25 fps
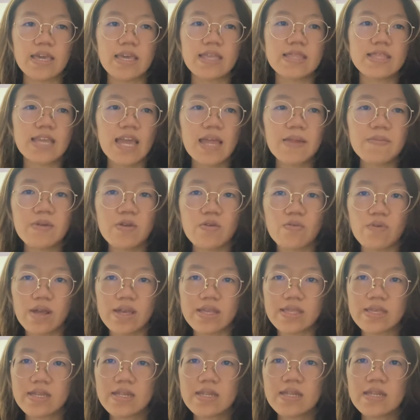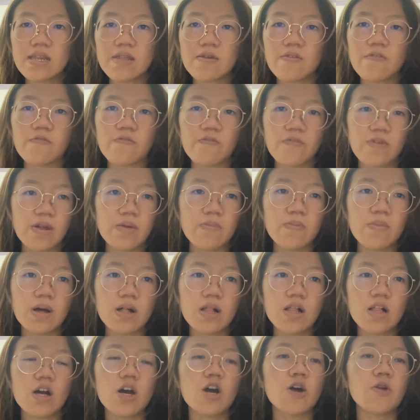It can be written,
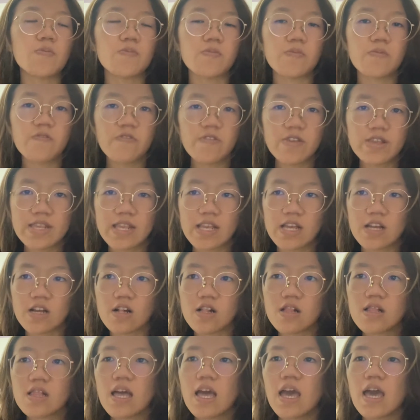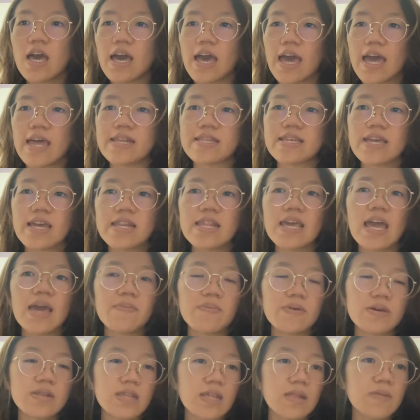verbal, or physical, and can
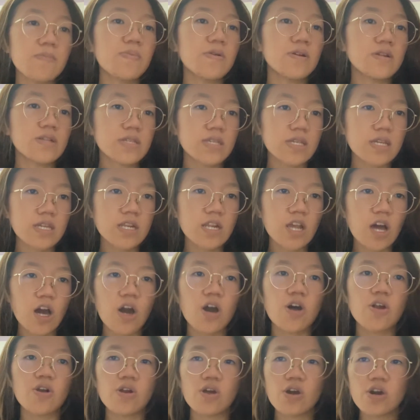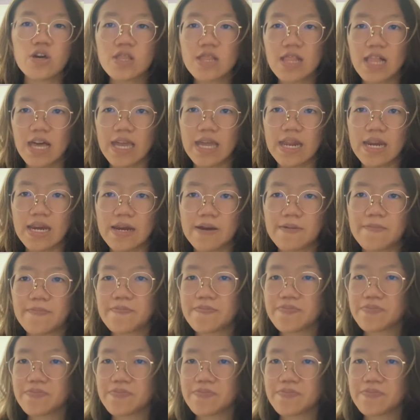happen in person or online.